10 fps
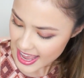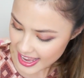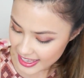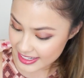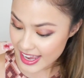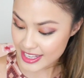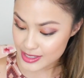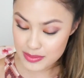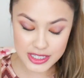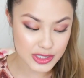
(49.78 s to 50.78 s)
And
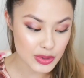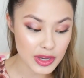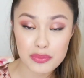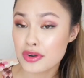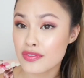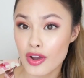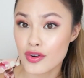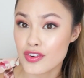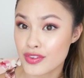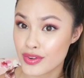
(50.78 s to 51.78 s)
yes, I'm just doing a brief
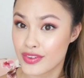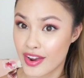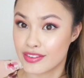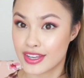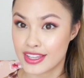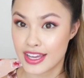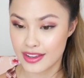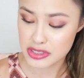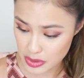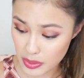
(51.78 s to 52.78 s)
overview of
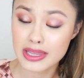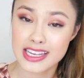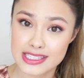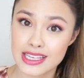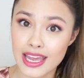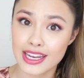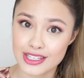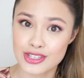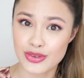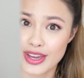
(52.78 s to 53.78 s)
everything. So let's get
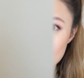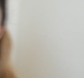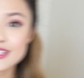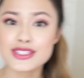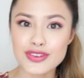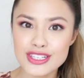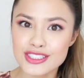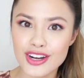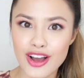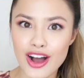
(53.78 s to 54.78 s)
into it. So let's first
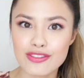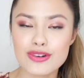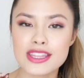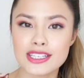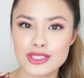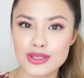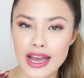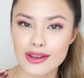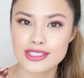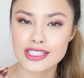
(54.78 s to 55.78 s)
start off with Etude
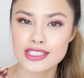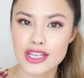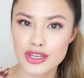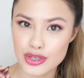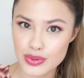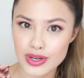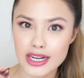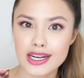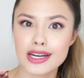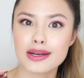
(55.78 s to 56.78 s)
House's
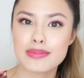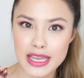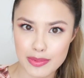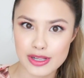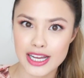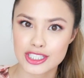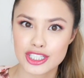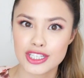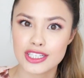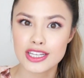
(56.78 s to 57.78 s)
newer makeup
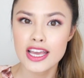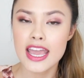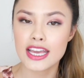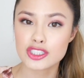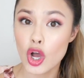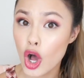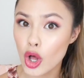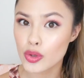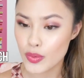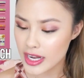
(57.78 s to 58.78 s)
collection. It's
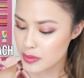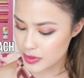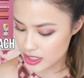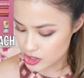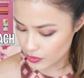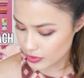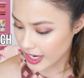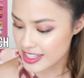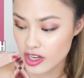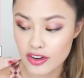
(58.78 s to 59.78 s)
called Whitening Peach. So if you
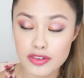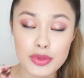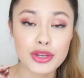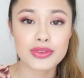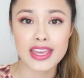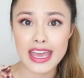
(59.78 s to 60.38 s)
guys are familiar with the